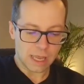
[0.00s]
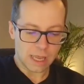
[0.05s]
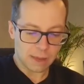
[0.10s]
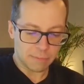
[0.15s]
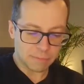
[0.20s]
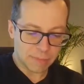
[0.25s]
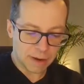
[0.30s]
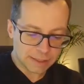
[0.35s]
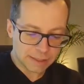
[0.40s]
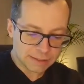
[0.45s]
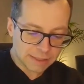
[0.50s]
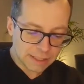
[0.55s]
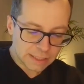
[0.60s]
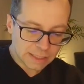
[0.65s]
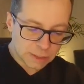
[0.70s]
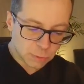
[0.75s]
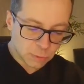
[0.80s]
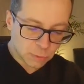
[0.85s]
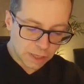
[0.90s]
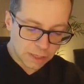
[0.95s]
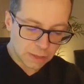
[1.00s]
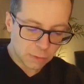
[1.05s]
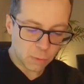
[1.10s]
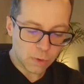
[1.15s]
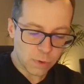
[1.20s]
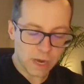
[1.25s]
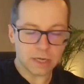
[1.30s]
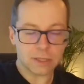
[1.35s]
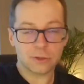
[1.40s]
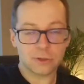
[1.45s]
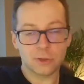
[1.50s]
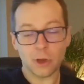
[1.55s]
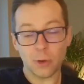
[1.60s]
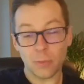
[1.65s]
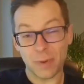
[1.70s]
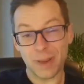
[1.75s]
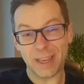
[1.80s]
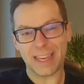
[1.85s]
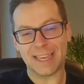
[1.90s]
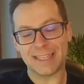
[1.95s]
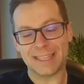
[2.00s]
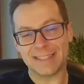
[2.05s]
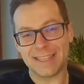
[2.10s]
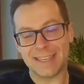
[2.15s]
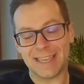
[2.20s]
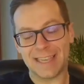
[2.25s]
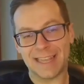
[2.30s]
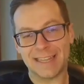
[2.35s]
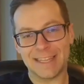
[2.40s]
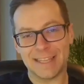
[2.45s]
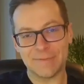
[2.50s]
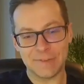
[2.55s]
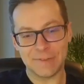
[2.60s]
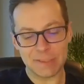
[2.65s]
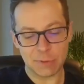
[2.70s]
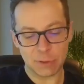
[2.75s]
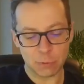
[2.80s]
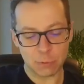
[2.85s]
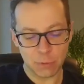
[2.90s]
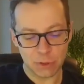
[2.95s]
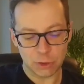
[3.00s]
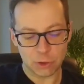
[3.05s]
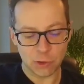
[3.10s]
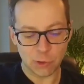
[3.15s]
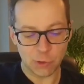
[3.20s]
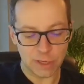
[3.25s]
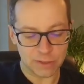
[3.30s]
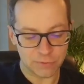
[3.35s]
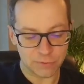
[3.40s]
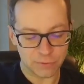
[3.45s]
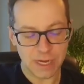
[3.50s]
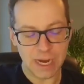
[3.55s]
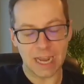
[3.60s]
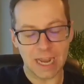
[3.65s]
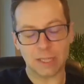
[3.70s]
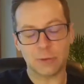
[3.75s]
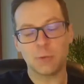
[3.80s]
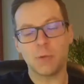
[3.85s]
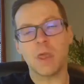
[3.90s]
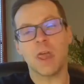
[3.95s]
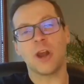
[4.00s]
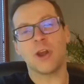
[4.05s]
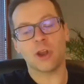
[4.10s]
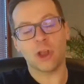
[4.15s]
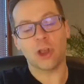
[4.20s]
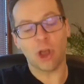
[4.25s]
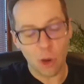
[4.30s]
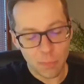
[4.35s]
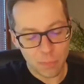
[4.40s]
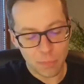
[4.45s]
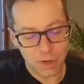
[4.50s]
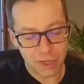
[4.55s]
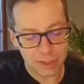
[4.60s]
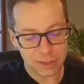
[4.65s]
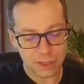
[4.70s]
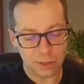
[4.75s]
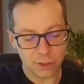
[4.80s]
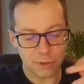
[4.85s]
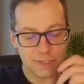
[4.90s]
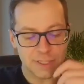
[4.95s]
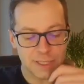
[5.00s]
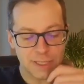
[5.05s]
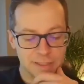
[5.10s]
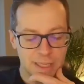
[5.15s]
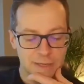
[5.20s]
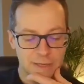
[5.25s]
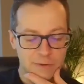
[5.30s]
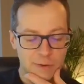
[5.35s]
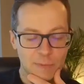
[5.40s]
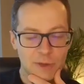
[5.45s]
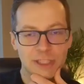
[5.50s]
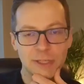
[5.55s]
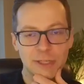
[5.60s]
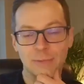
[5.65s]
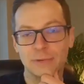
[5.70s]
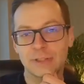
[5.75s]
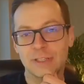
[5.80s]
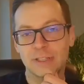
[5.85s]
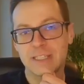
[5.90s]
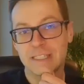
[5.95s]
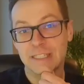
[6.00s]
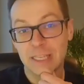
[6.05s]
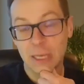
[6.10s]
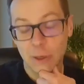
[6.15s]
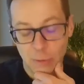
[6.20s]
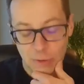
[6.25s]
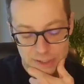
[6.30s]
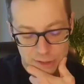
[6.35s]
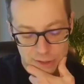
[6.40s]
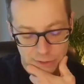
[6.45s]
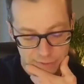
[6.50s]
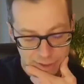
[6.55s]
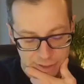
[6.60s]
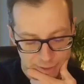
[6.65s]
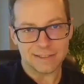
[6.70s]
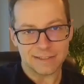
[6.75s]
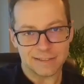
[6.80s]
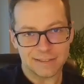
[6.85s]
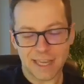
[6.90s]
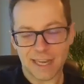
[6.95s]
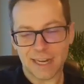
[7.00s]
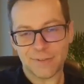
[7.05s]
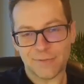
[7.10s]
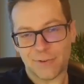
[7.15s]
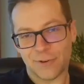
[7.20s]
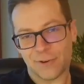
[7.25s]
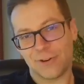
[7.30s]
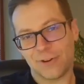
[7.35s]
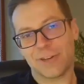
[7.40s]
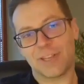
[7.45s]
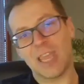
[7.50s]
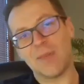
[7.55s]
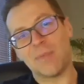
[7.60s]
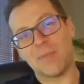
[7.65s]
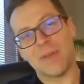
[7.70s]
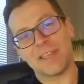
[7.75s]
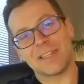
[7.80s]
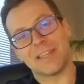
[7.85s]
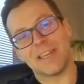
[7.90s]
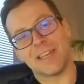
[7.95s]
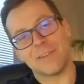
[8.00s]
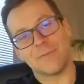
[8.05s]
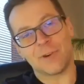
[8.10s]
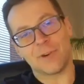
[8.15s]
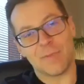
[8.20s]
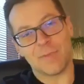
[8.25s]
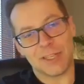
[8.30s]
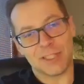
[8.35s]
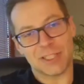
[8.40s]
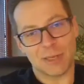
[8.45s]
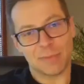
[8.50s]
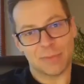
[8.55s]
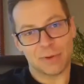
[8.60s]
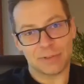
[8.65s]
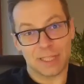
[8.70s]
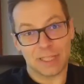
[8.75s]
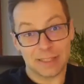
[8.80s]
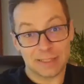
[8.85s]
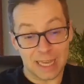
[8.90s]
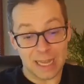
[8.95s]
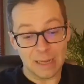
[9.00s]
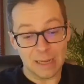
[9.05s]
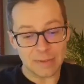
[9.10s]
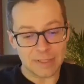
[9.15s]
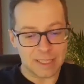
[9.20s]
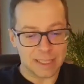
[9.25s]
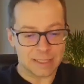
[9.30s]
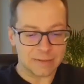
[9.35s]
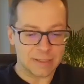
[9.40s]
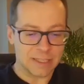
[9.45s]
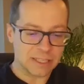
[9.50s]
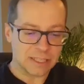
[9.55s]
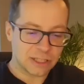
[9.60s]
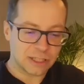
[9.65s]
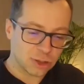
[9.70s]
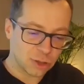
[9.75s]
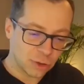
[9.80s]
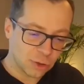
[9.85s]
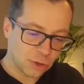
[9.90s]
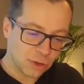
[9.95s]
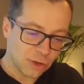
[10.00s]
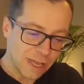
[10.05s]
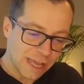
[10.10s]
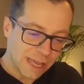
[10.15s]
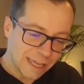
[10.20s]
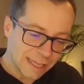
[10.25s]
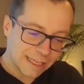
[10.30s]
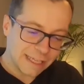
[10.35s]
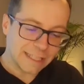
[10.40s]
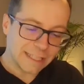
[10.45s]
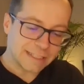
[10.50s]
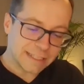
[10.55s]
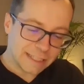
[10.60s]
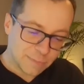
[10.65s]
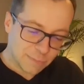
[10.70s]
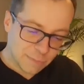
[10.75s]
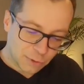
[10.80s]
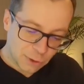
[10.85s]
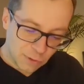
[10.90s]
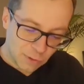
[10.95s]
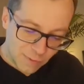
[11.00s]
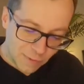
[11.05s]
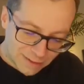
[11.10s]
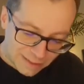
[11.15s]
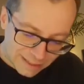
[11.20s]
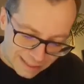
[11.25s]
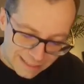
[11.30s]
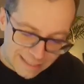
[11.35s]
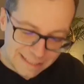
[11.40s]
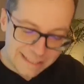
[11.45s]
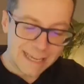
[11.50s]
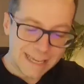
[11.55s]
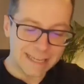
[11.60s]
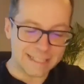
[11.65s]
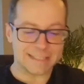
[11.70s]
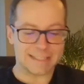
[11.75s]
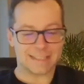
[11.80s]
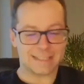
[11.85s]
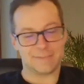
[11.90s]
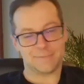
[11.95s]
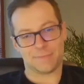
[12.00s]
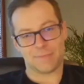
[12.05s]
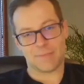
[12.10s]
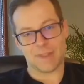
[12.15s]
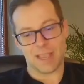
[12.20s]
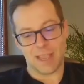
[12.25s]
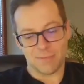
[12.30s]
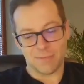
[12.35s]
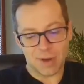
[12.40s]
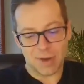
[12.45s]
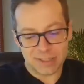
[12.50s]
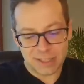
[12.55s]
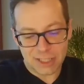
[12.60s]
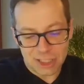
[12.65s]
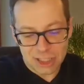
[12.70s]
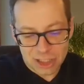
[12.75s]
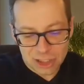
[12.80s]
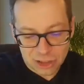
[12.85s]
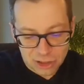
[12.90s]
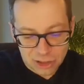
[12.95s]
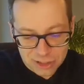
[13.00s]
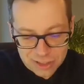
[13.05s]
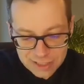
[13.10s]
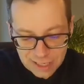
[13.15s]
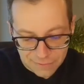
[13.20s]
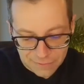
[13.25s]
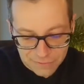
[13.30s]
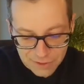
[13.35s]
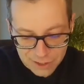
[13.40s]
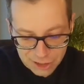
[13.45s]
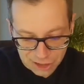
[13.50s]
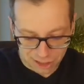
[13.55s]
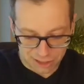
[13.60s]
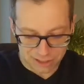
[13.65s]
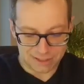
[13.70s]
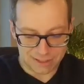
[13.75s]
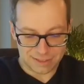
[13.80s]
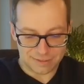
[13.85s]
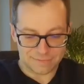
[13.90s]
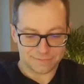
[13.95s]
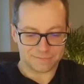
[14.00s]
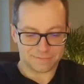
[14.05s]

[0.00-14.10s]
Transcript: By this way, we are duplicating events between 2 and 3 and we are completely losing the information about the sequence of them. Therefore, keeping the information about the timestamp is Zulu, its improvement, yes, but it's not sufficient.